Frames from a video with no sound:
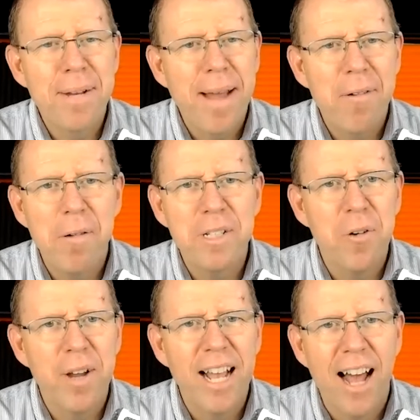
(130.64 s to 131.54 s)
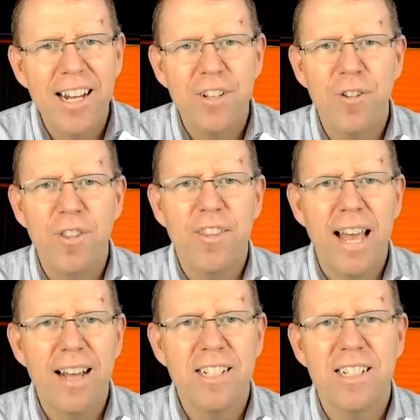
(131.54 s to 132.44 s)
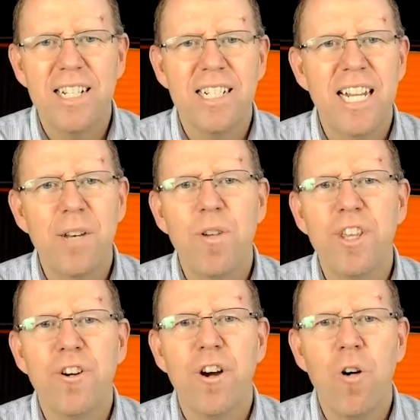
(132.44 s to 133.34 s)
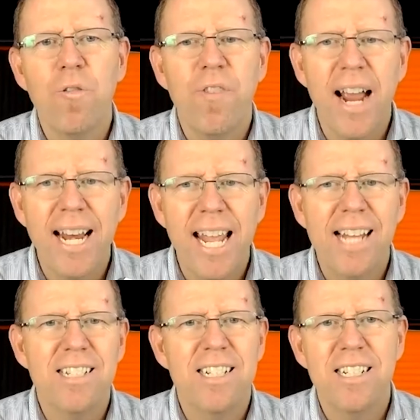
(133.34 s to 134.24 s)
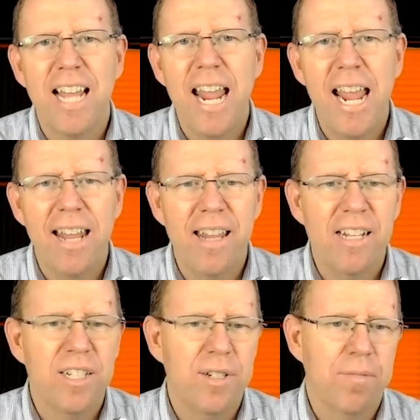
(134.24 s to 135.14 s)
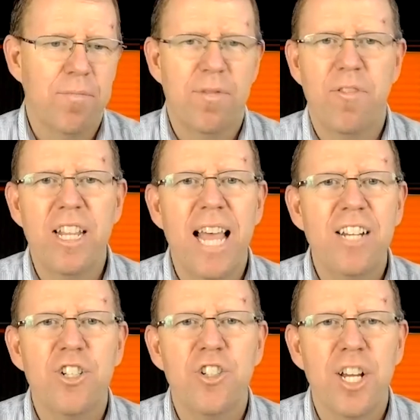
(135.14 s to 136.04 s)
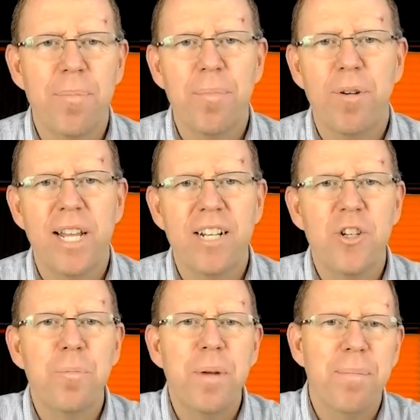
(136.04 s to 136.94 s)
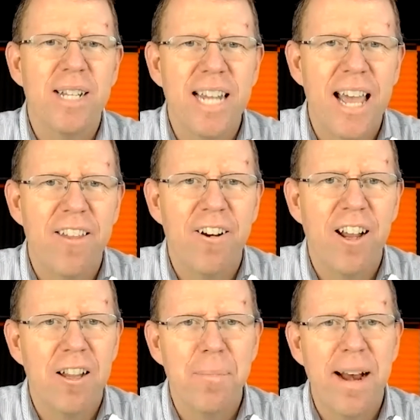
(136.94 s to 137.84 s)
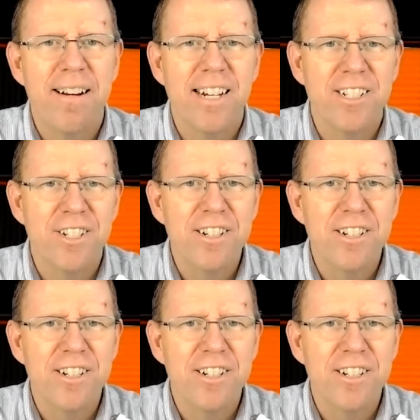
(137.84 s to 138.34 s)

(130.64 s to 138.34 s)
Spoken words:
about what was going on in 2016 with your own finances and this relationship of putting two people together called a marriage.